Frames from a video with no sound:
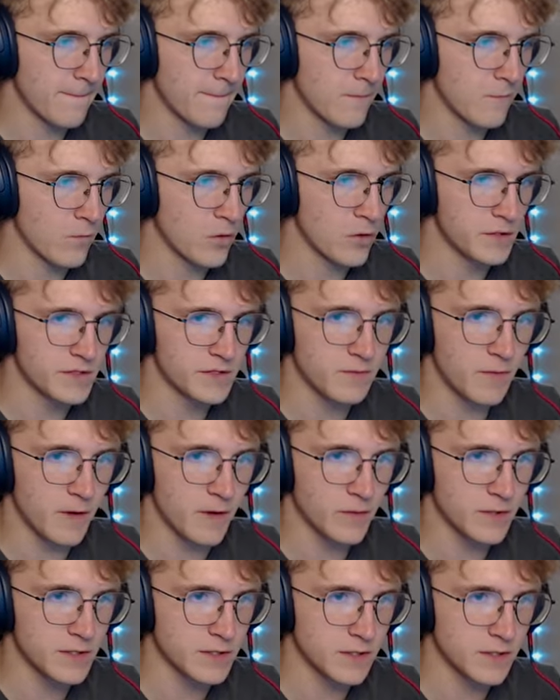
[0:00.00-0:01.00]
World is my
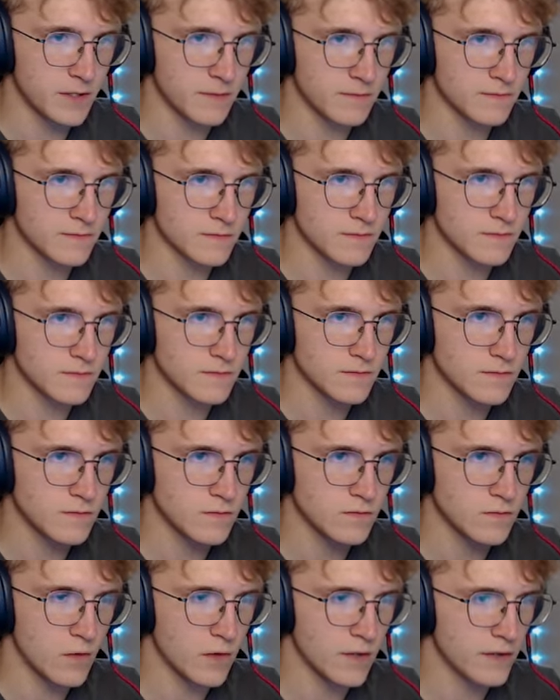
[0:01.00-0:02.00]
oyster.
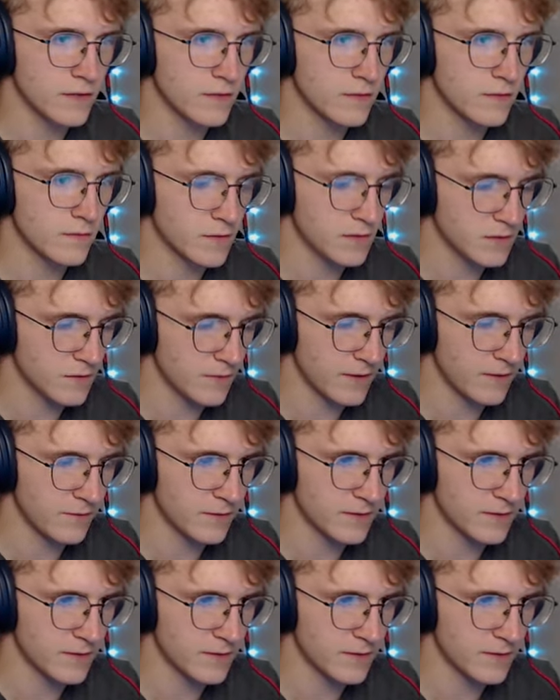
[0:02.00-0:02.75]
So wait,